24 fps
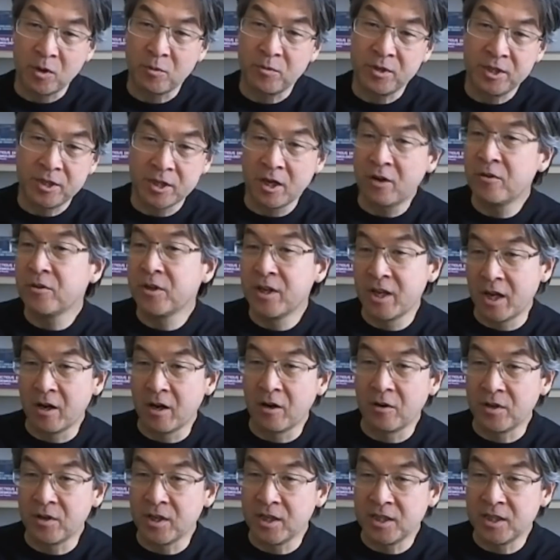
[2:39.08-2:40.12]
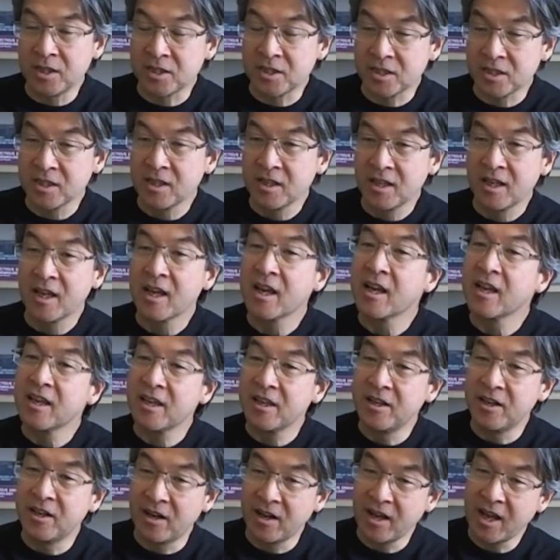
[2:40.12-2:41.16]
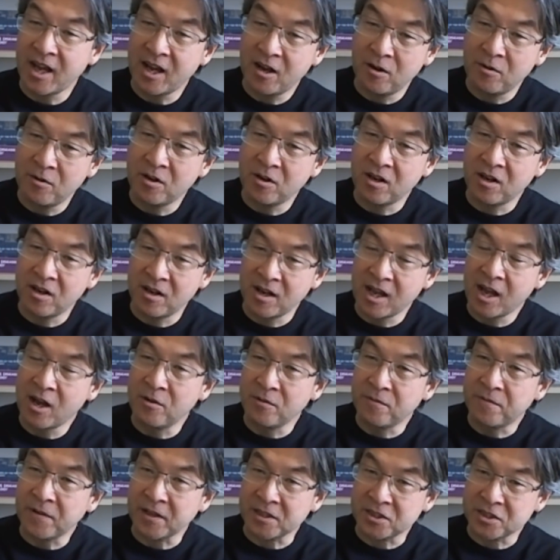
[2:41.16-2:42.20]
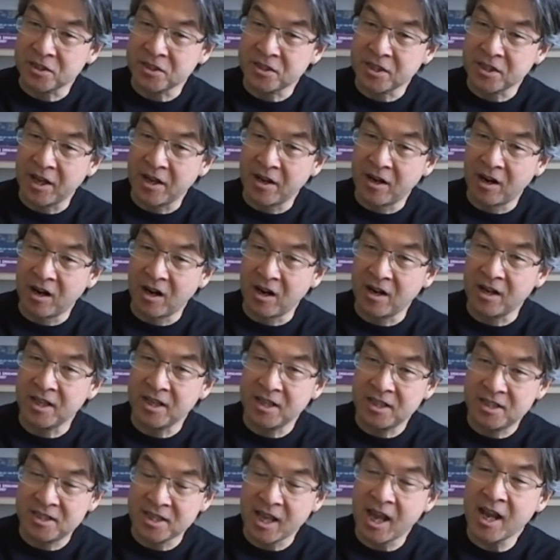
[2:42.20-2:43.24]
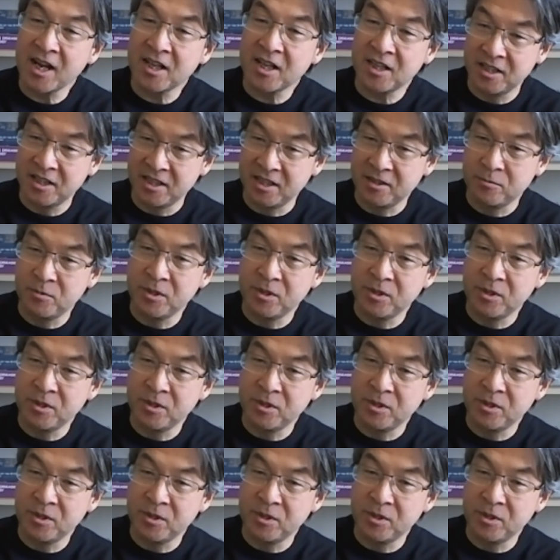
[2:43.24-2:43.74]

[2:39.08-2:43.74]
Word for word: we don't know is, you know, how how infectious they are exactly.